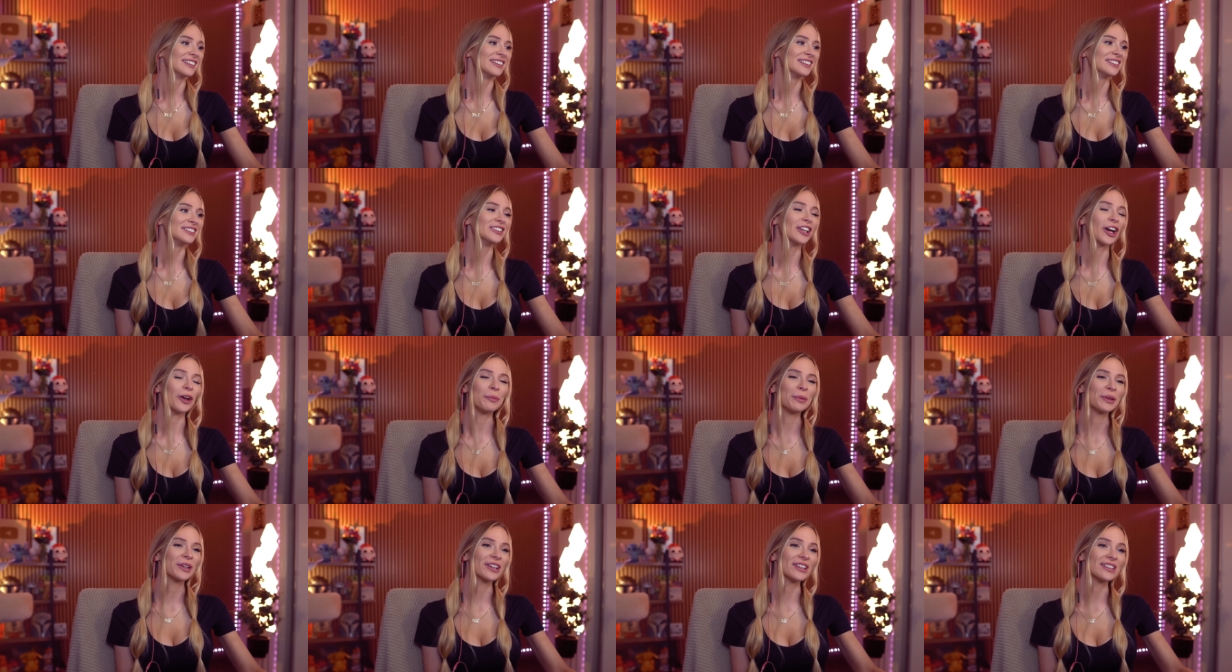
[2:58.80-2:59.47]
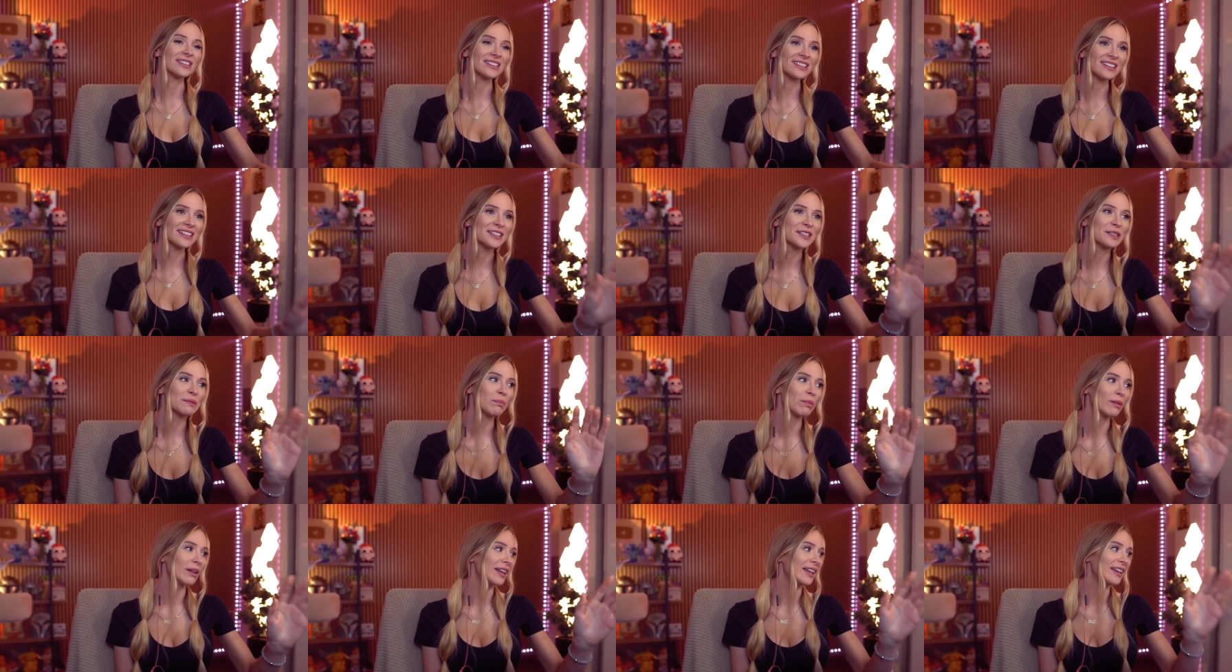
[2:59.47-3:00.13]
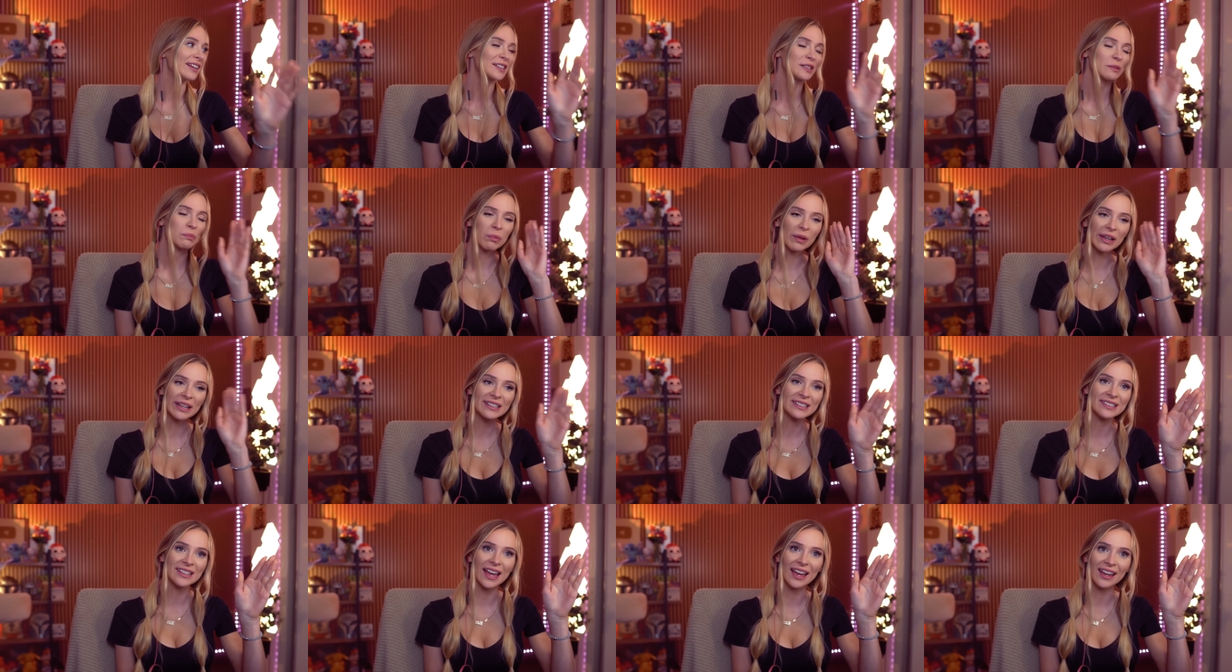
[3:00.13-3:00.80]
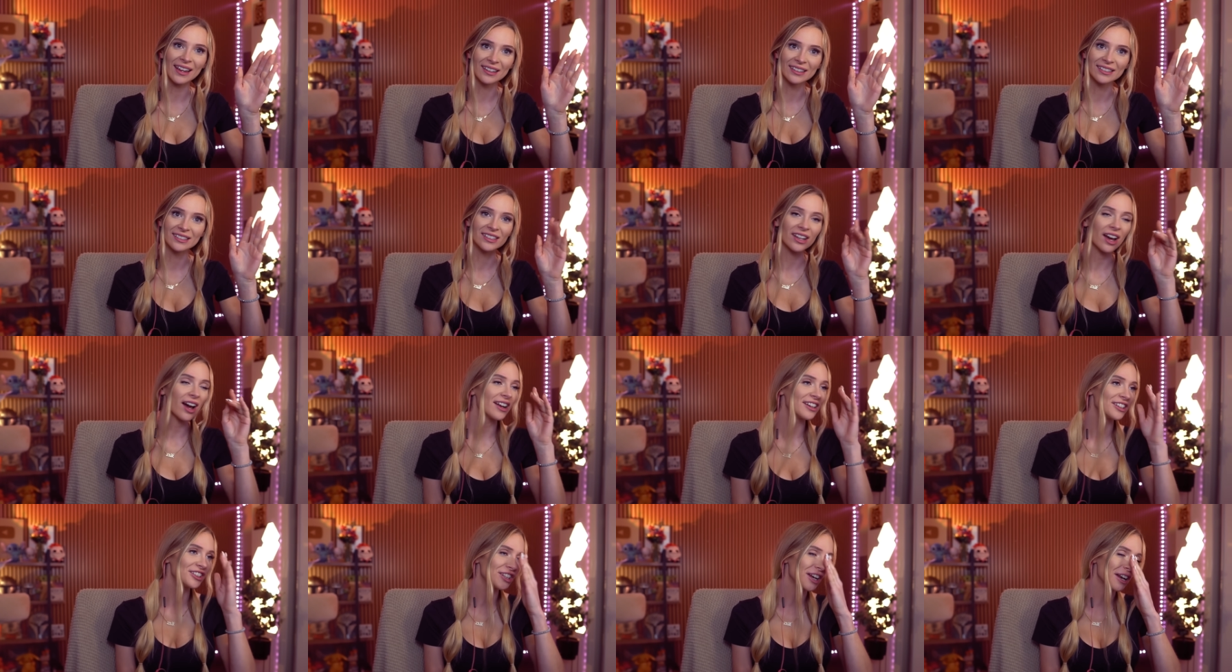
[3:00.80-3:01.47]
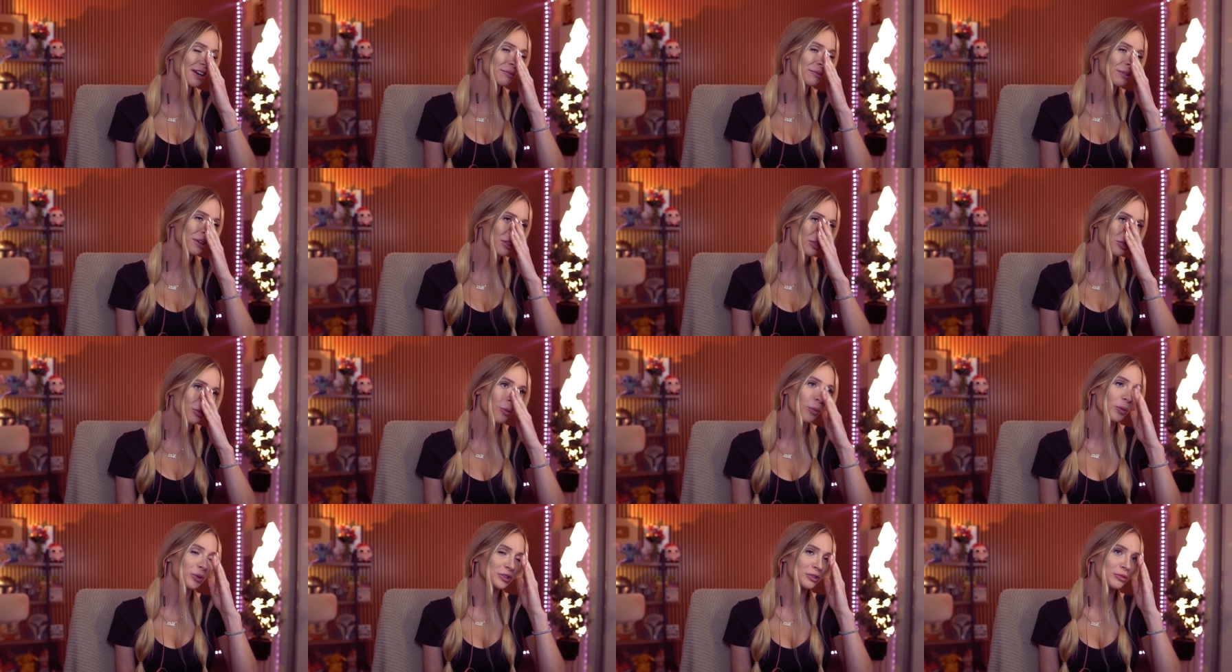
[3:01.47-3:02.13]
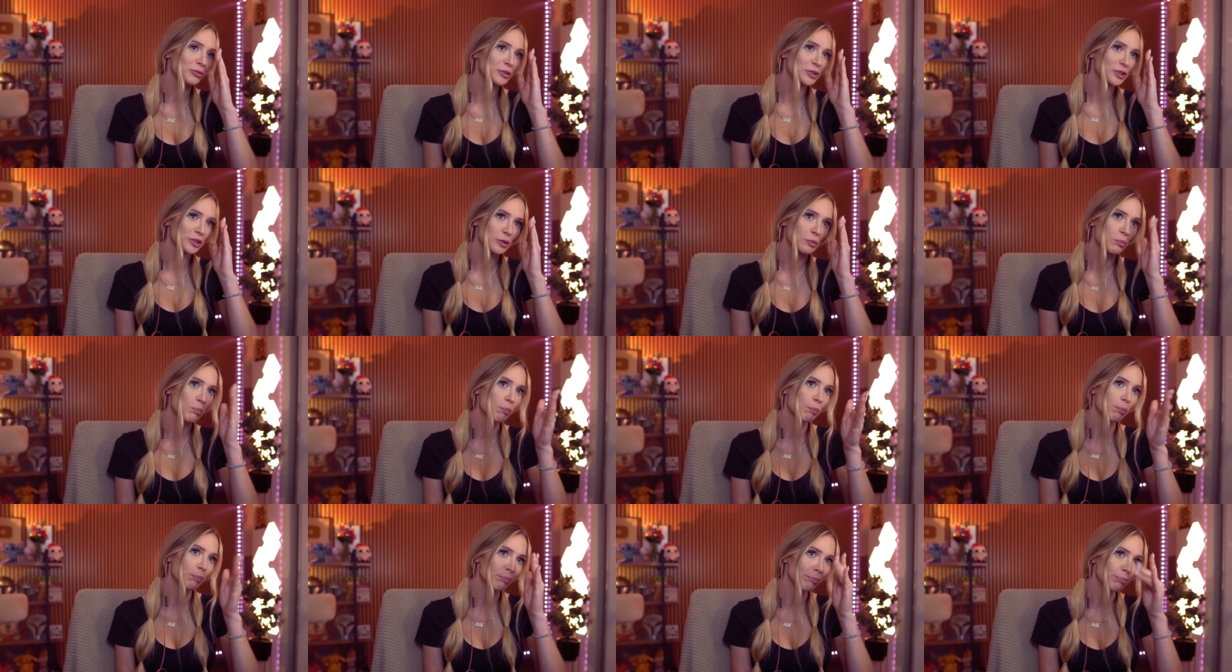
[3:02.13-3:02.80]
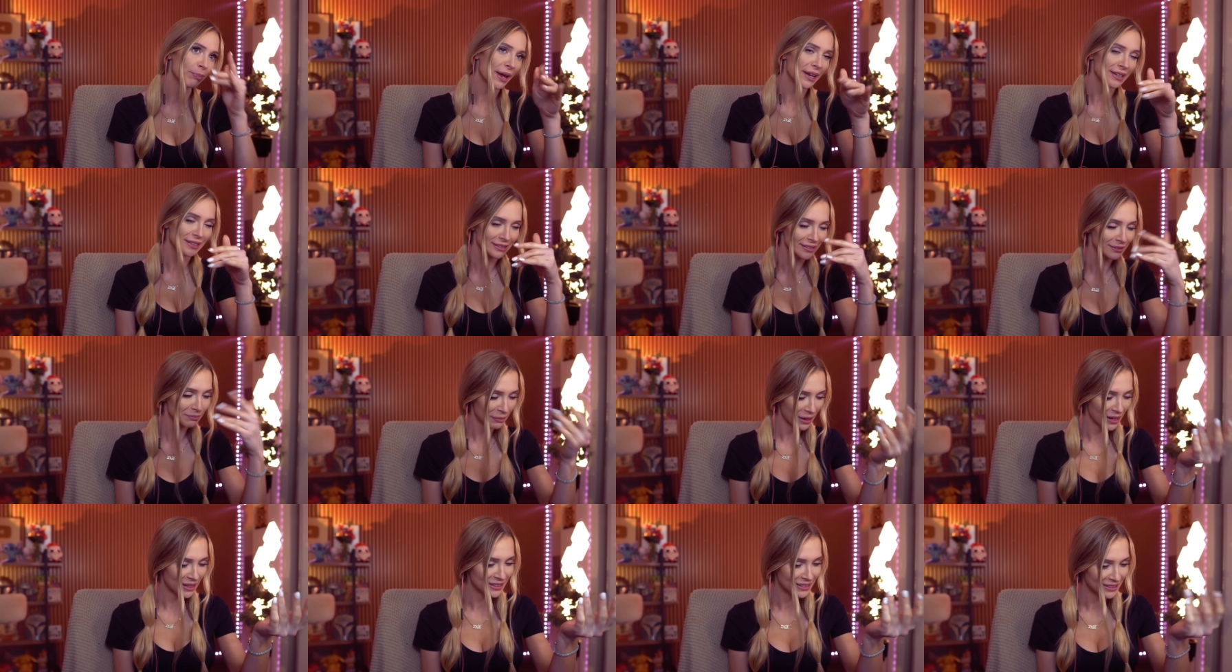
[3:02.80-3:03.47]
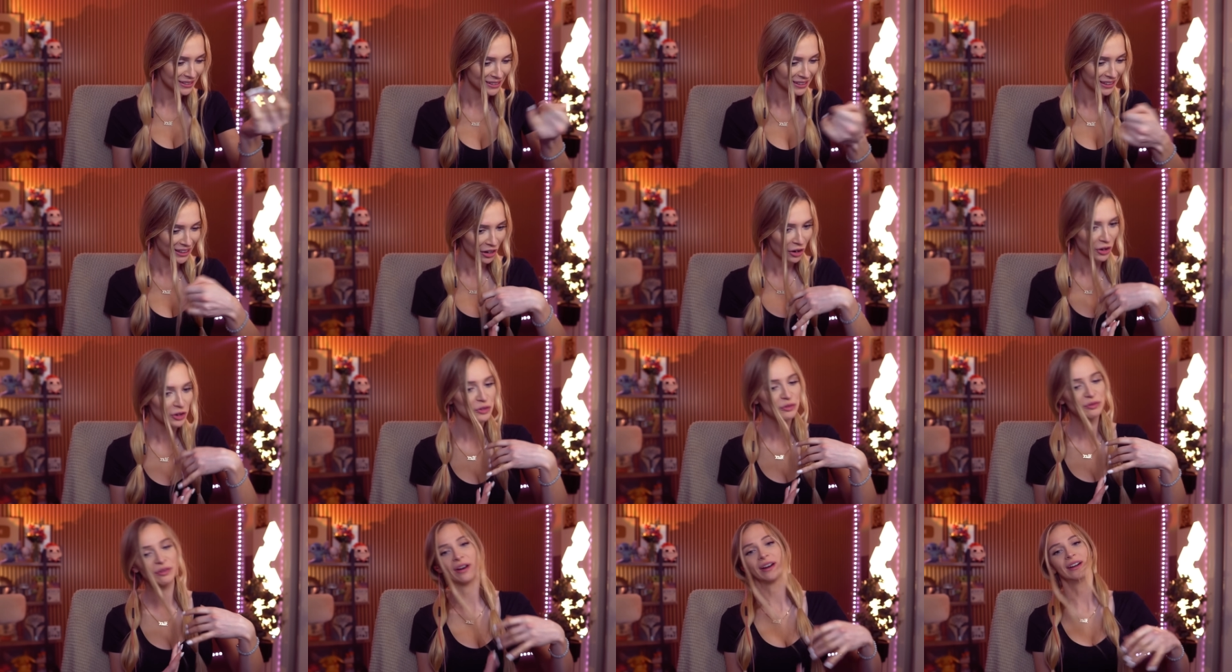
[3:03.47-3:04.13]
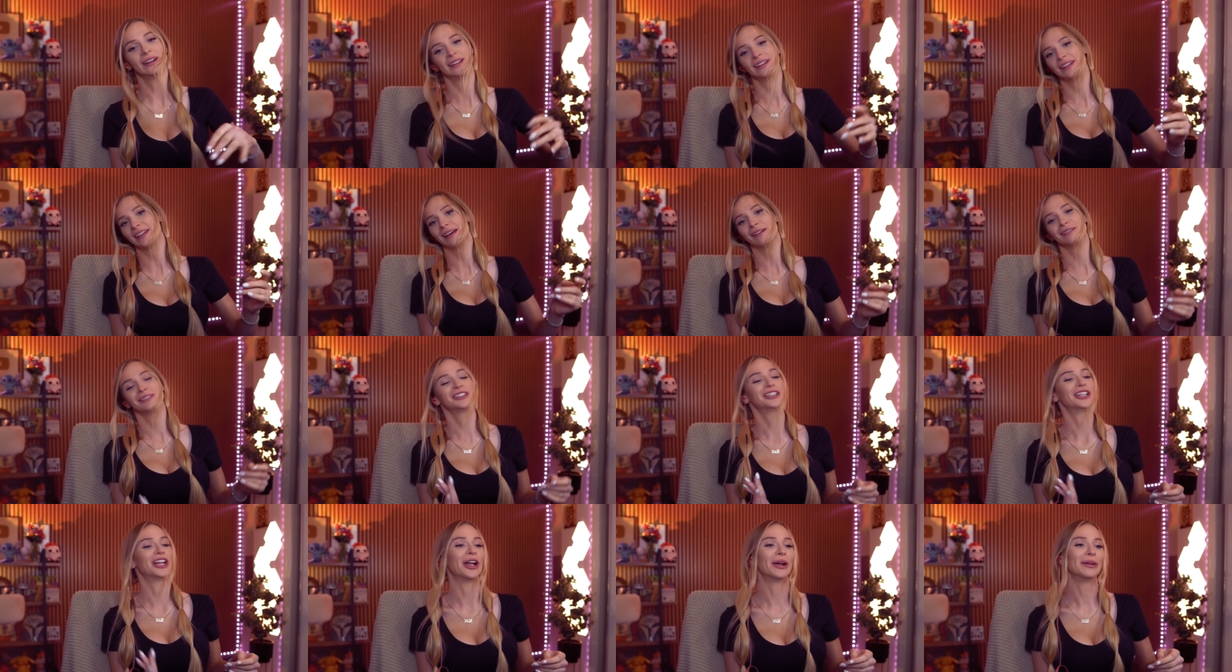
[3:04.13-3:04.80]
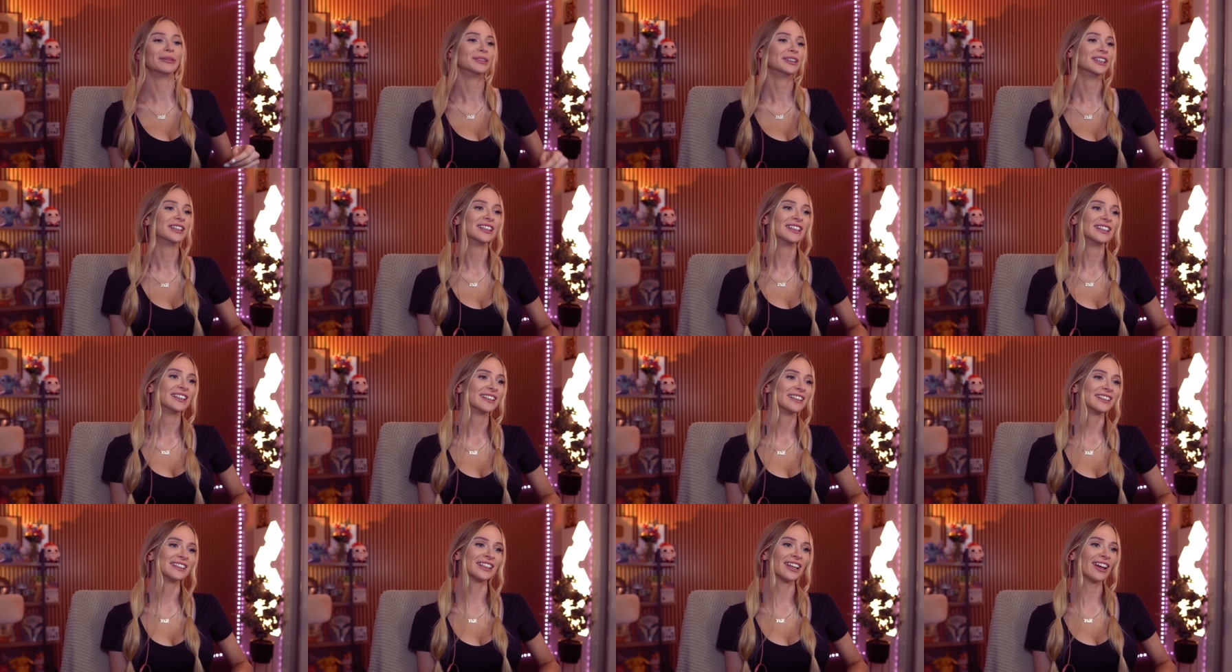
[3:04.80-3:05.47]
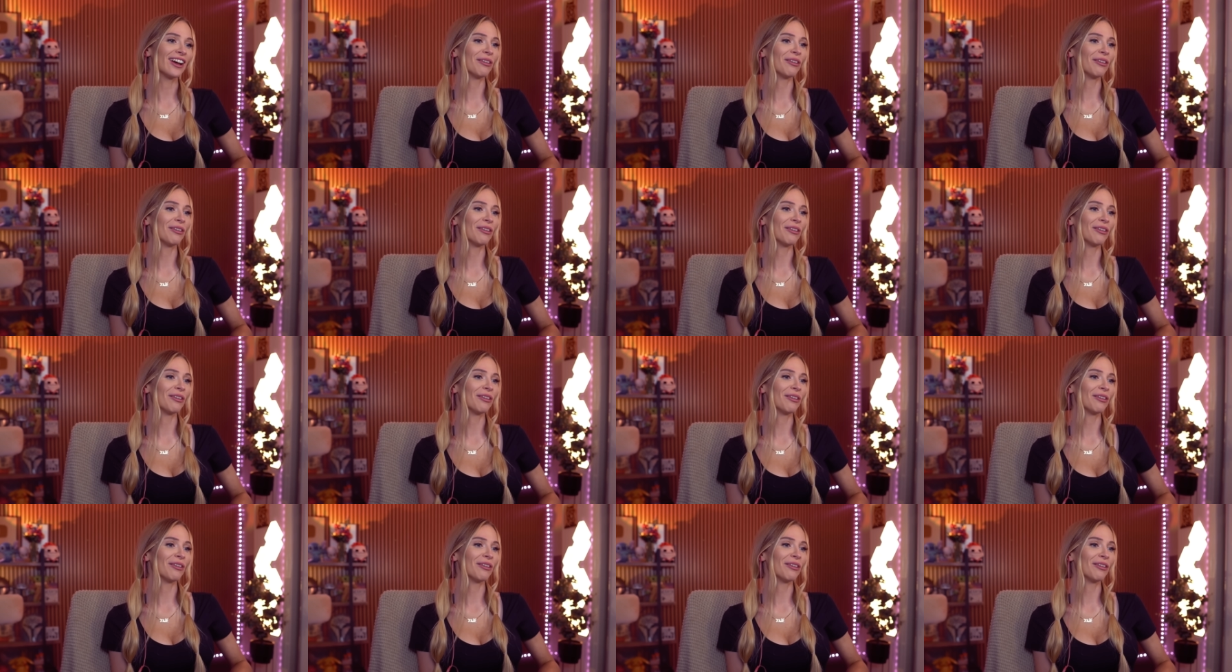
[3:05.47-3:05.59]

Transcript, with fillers: No, because in a split second, I genuinely thought she was just bend, bending over and that, you know, that,